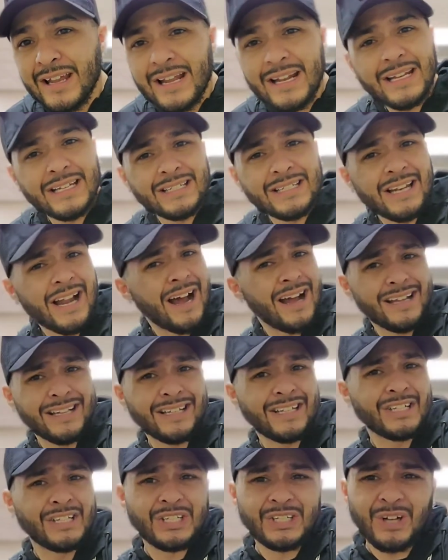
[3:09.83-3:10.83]
It is not
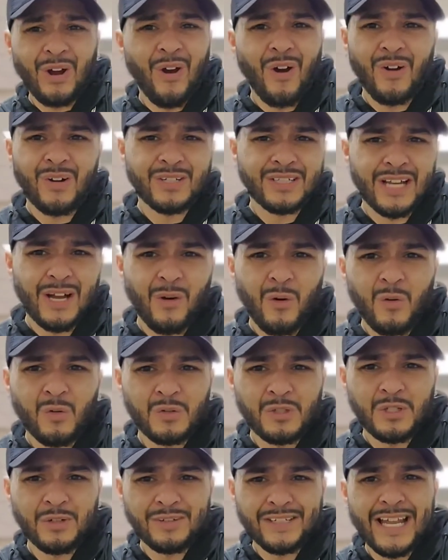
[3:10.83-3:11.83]
in the stars that
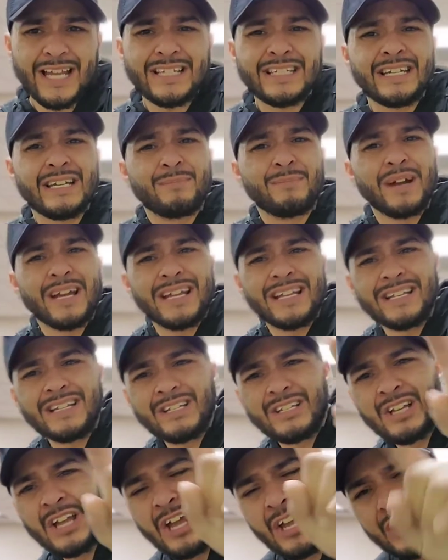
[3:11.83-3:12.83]
holds your destiny, but
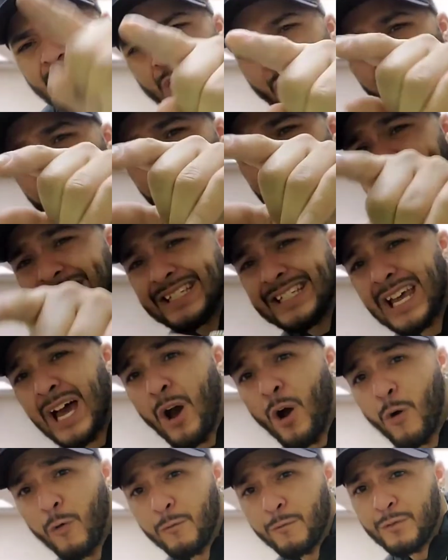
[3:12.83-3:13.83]
in
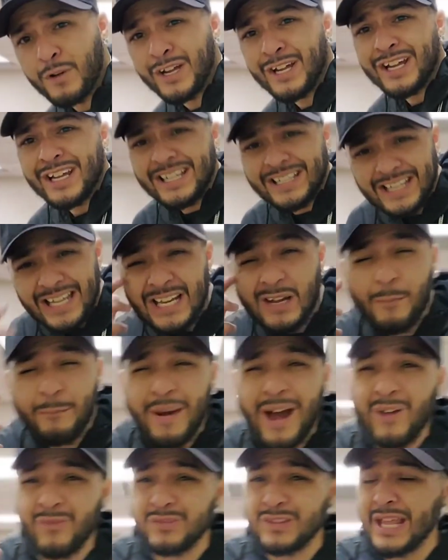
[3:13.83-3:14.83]
yourself. Think
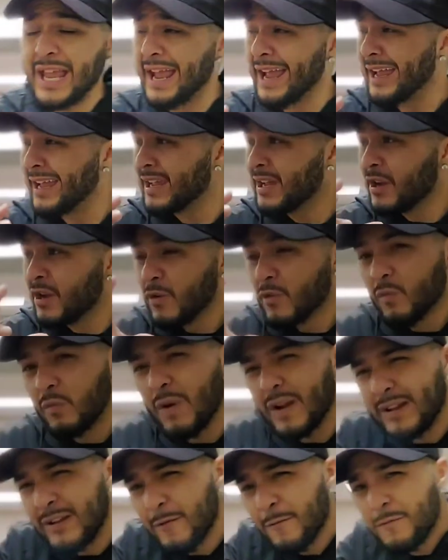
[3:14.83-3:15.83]
about that.
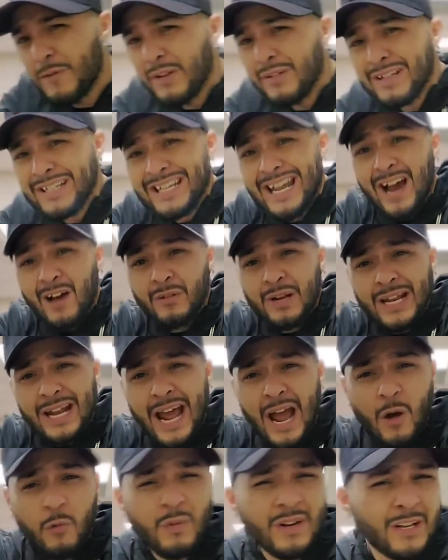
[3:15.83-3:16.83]
When you're feeling down and
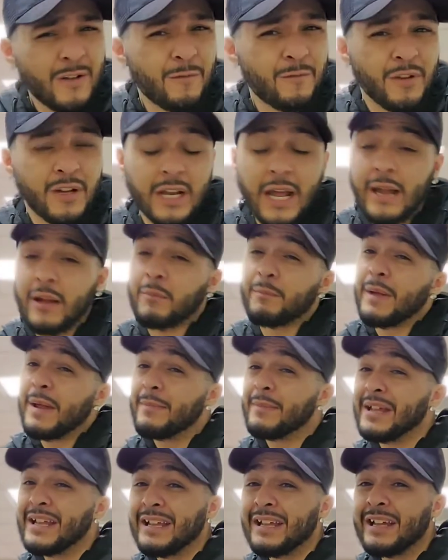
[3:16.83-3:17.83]
out, when you feel like
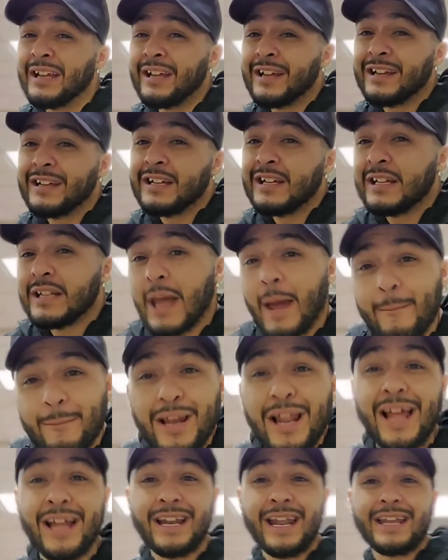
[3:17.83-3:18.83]
maybe that
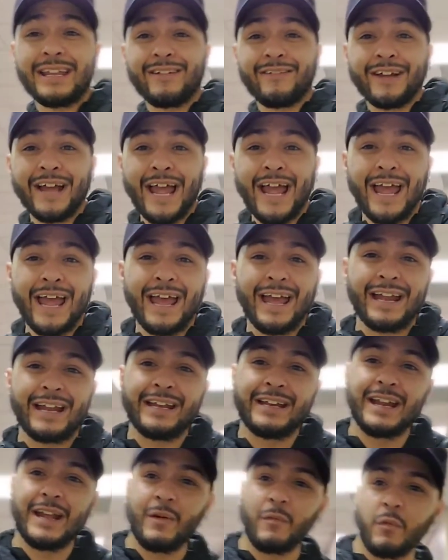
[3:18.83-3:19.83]
plan that you
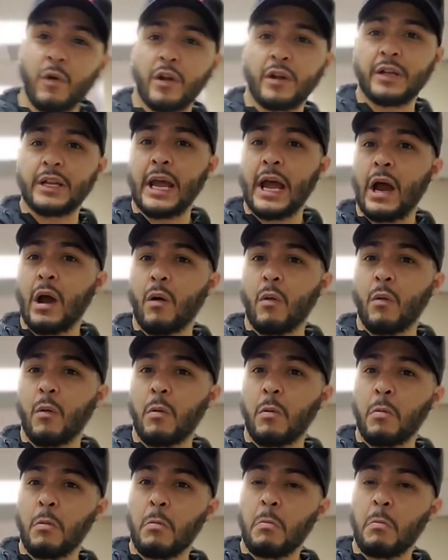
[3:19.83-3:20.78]
had didn't work out.